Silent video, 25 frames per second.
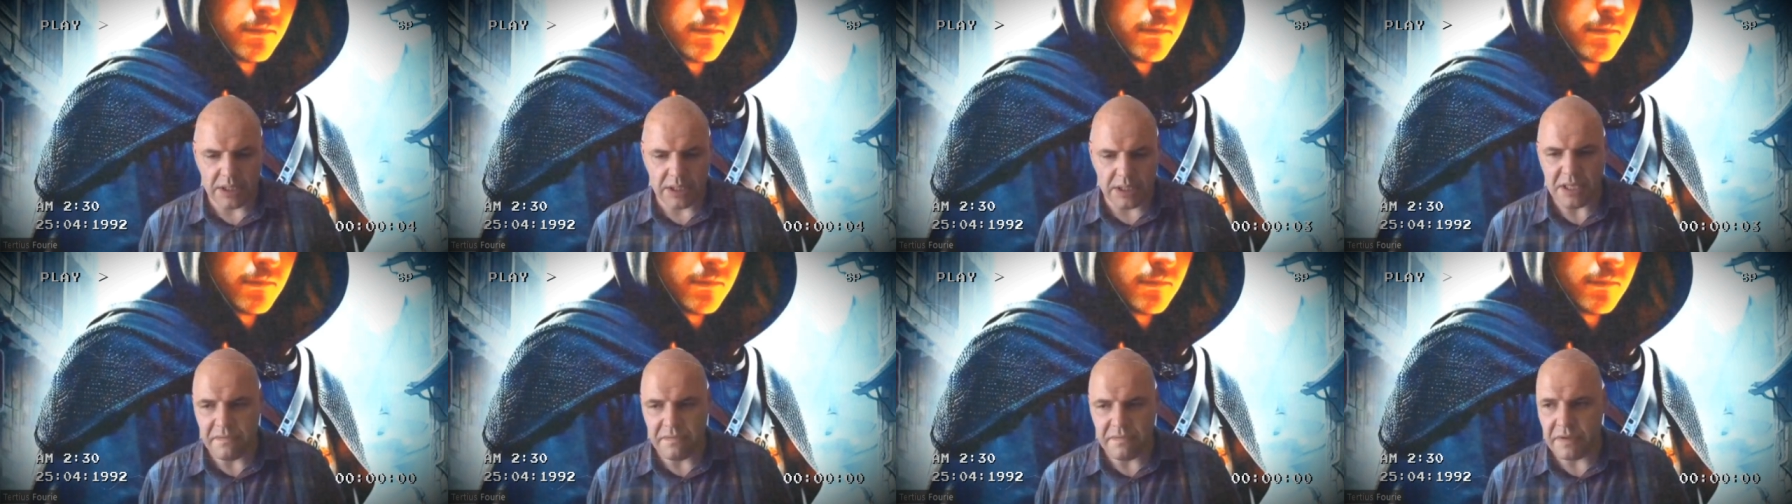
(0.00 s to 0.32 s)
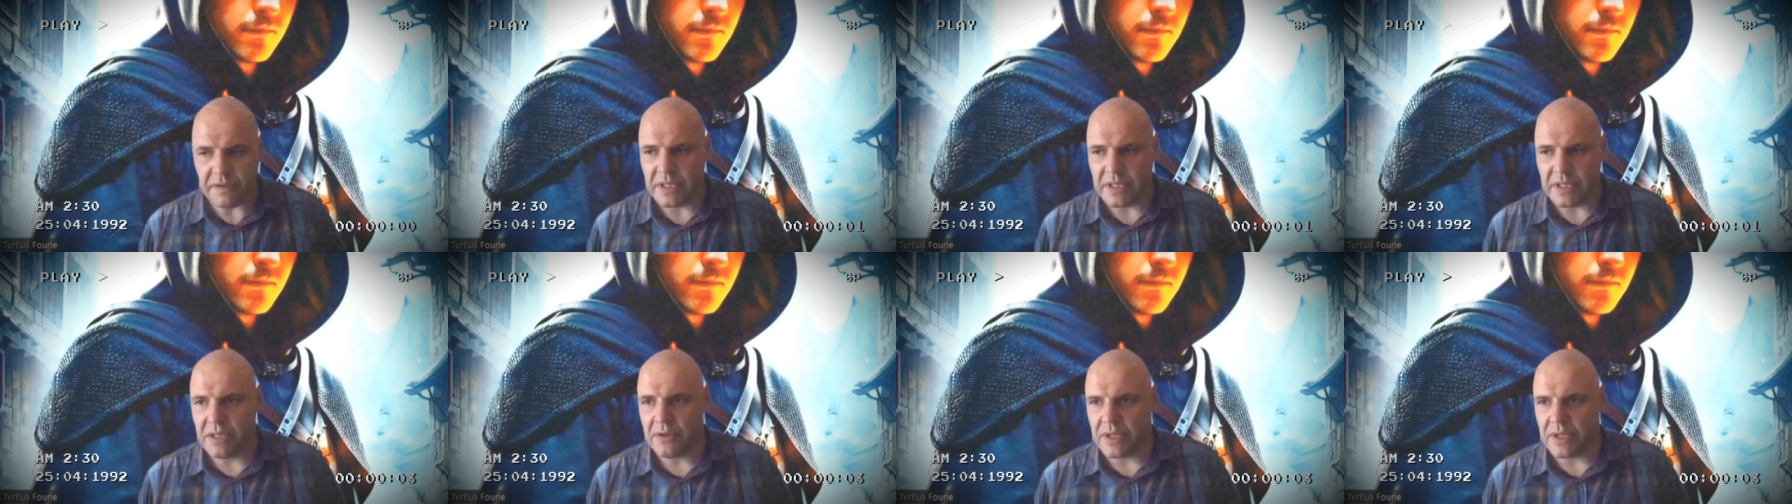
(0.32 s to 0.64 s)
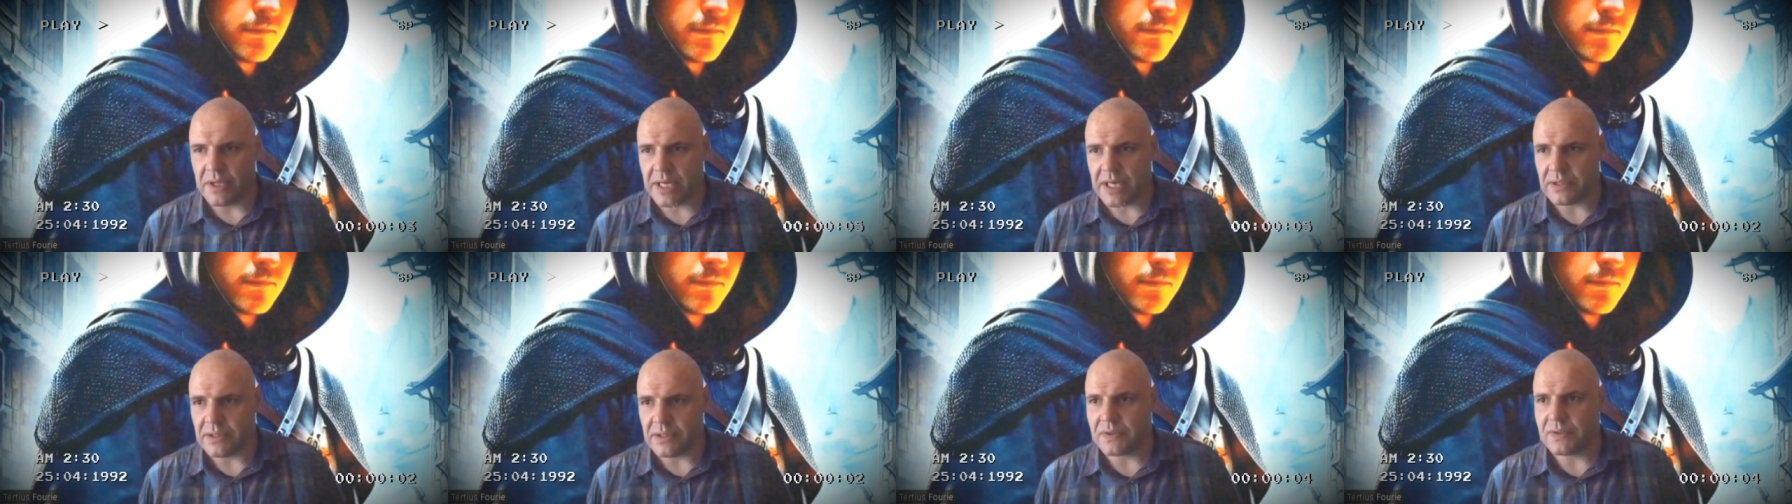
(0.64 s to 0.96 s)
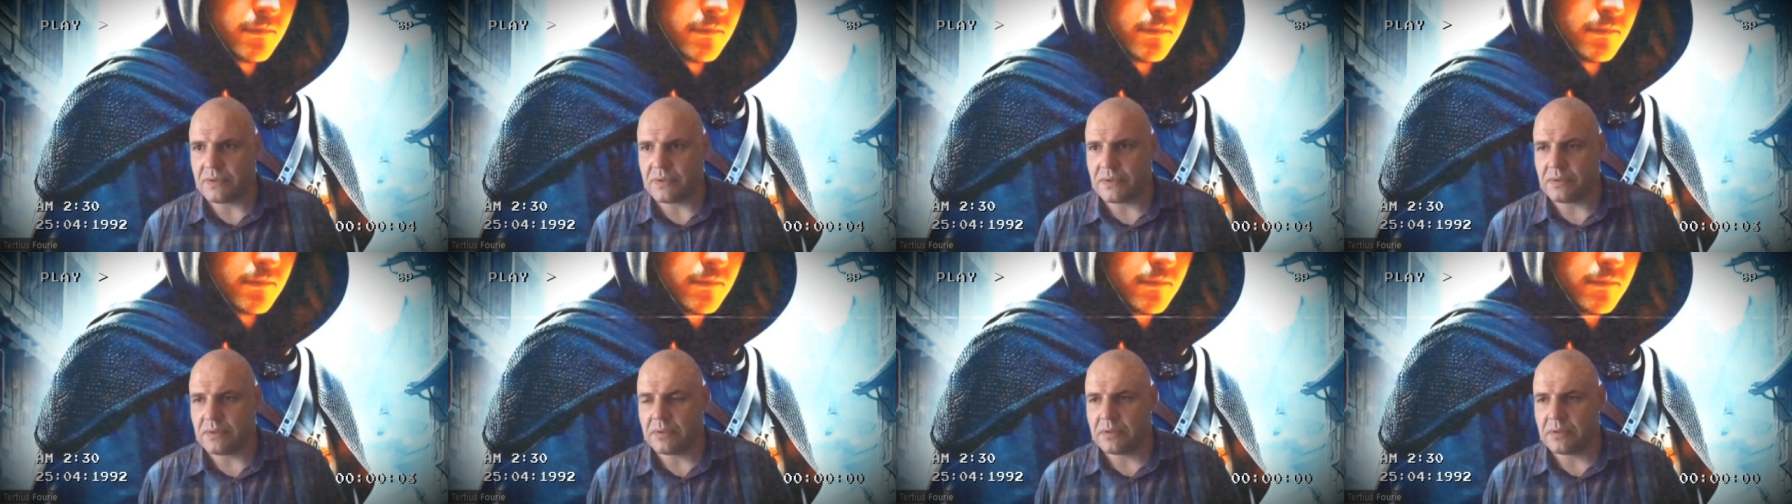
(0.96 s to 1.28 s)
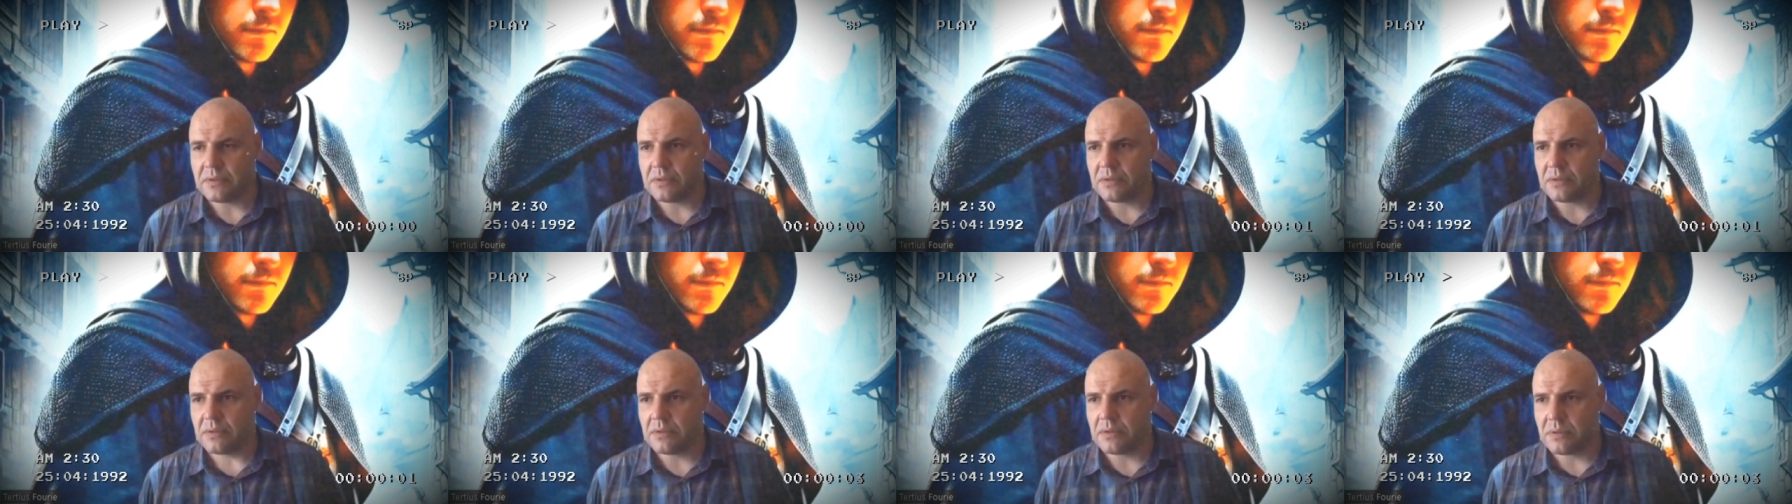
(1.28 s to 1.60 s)
And even in that
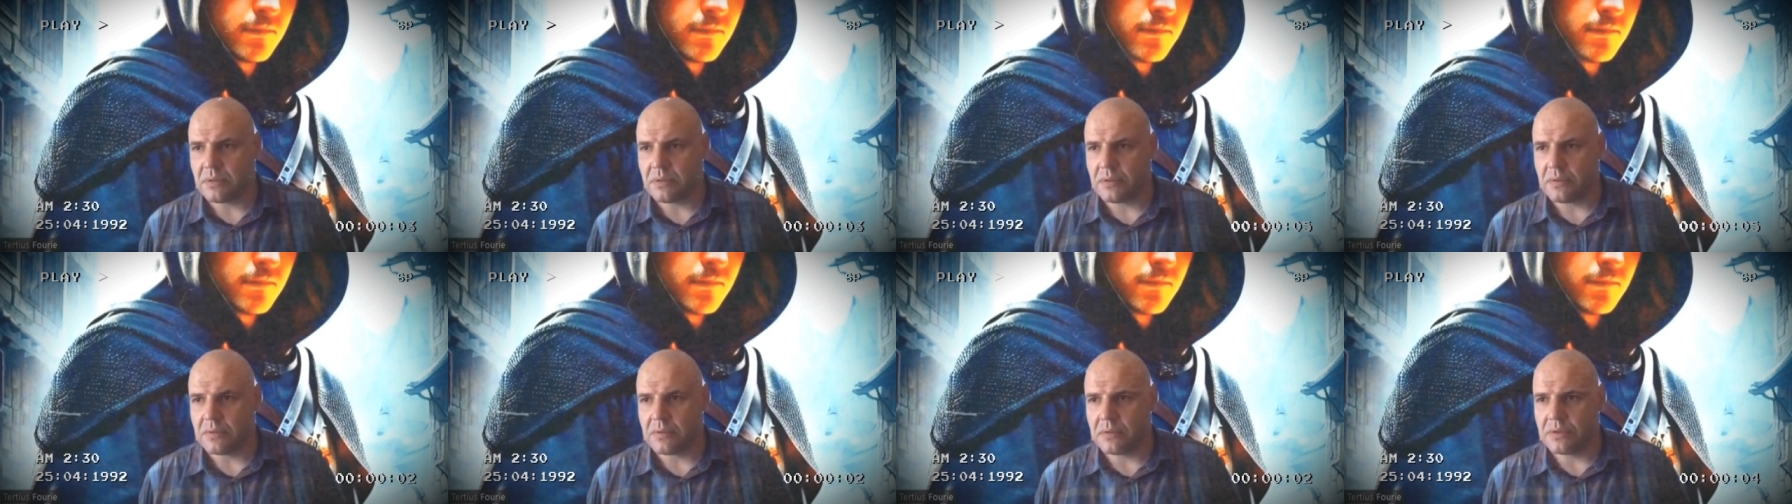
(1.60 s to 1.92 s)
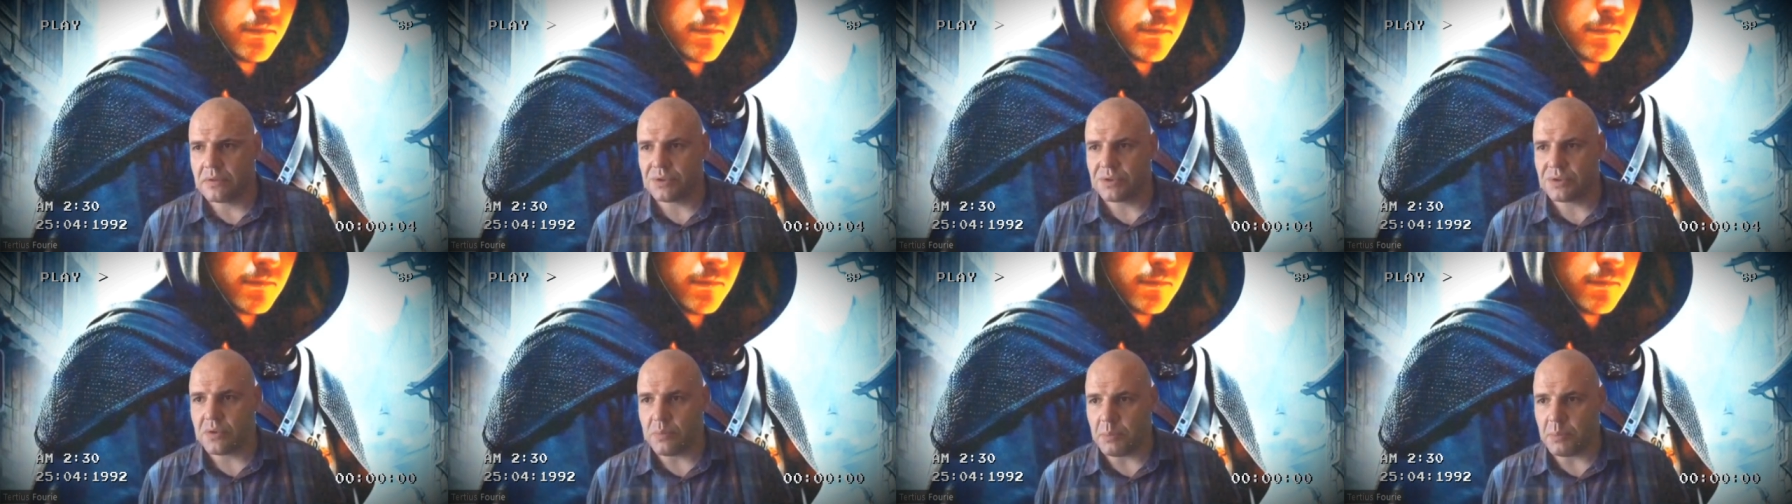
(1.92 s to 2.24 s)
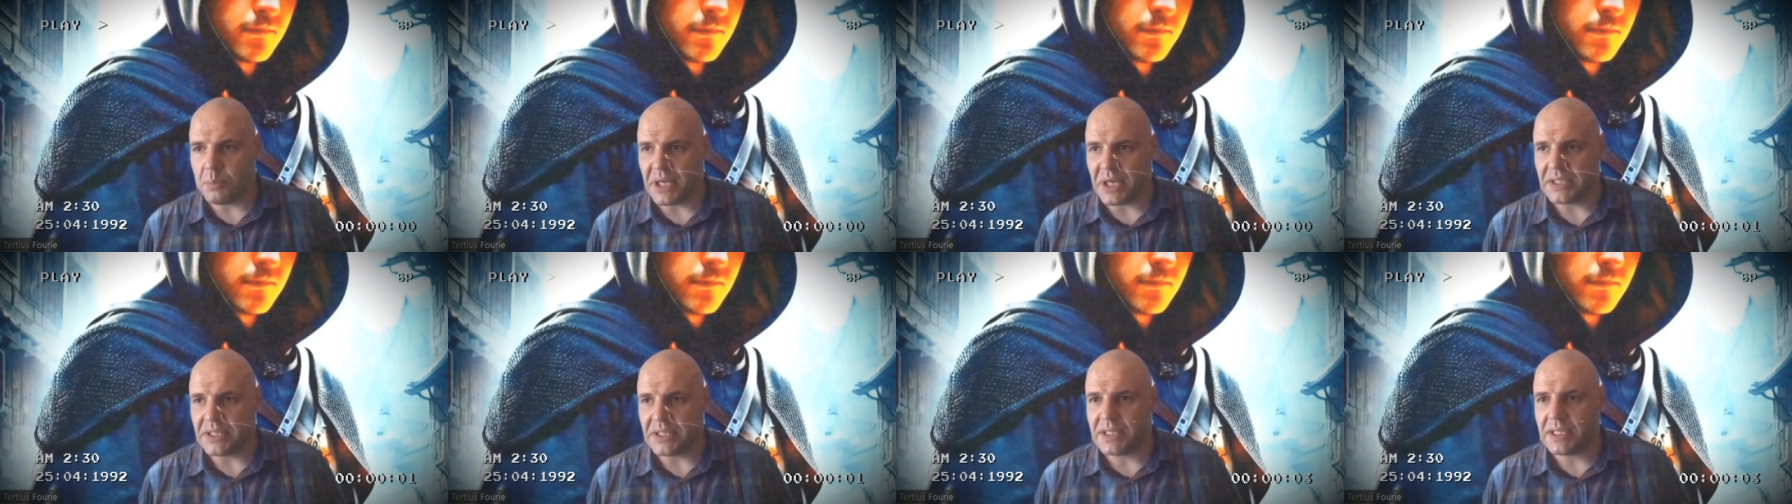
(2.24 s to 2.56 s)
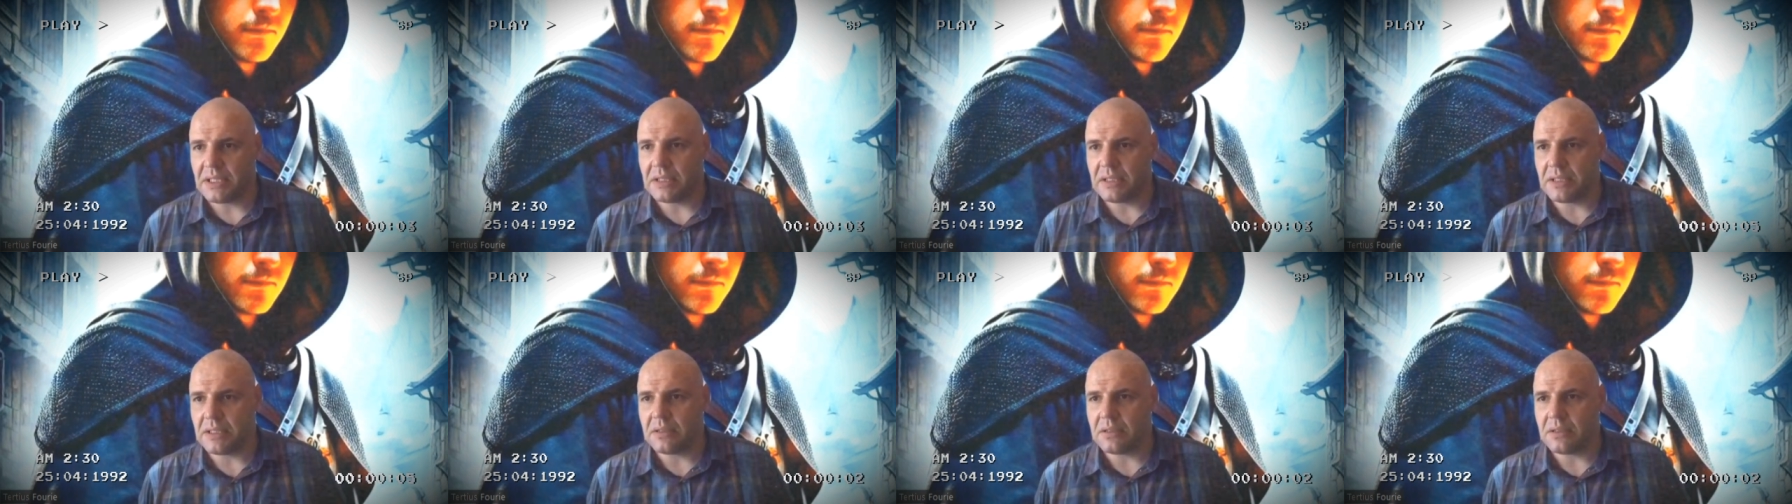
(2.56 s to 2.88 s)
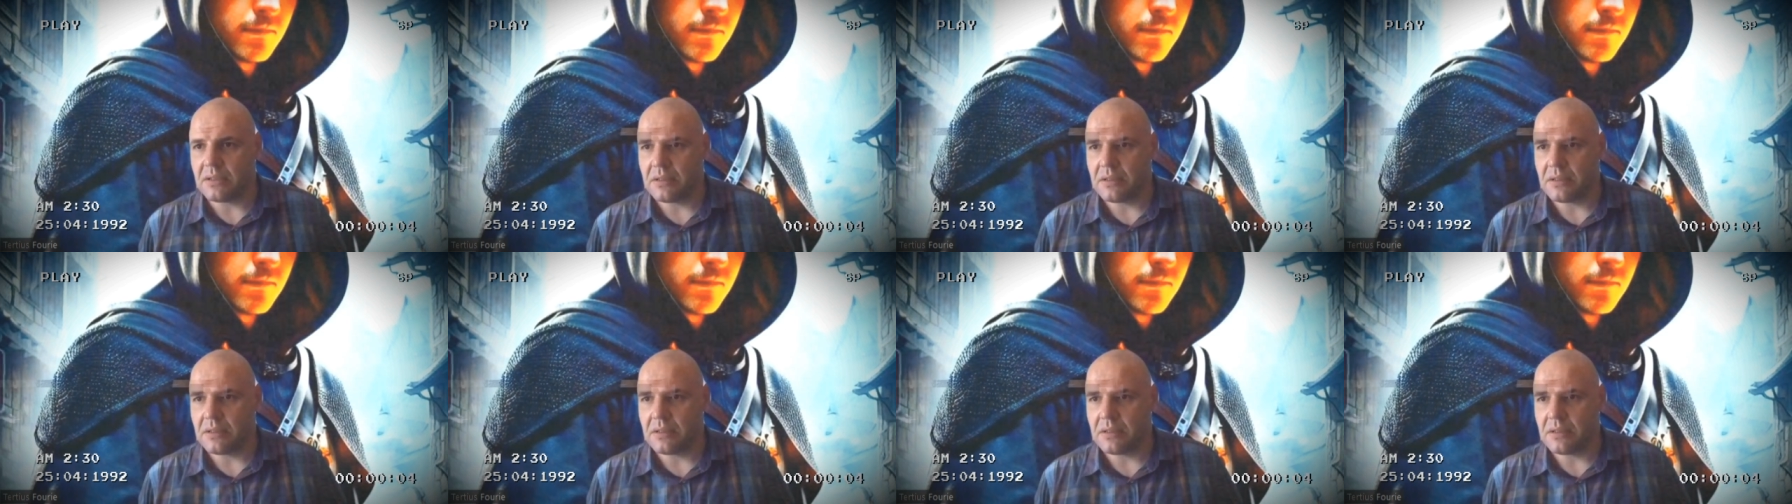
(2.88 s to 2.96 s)
traumatic,